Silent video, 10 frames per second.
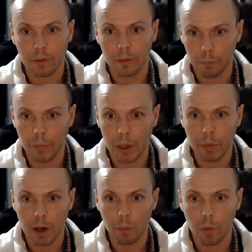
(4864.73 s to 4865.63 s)
may
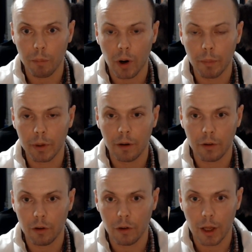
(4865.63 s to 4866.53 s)
become more prominent in
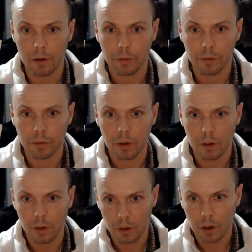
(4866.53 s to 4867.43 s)
your life
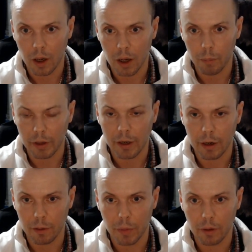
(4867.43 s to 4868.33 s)
by the end
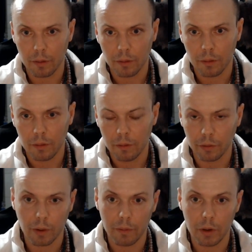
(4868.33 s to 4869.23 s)
of the month. For
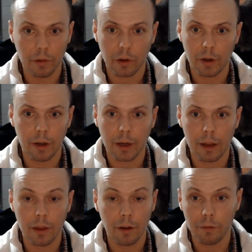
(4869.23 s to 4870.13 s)
some of you, this could indicate
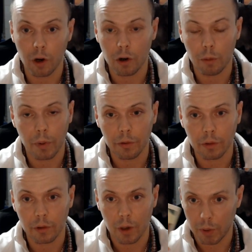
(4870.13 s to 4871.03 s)
that a Virgo person
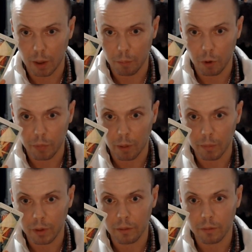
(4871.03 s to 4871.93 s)
could become more
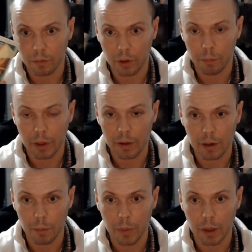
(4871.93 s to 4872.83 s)
prominent for you by the end of
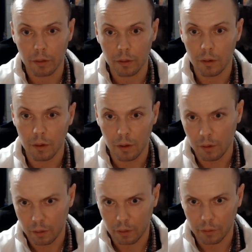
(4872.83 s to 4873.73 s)
the month,
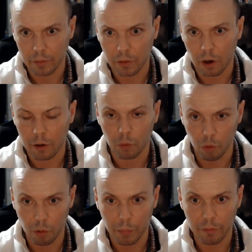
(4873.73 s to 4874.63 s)
because this card is
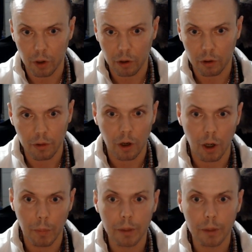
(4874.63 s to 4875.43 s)
ruled by Virgo, the Hermit.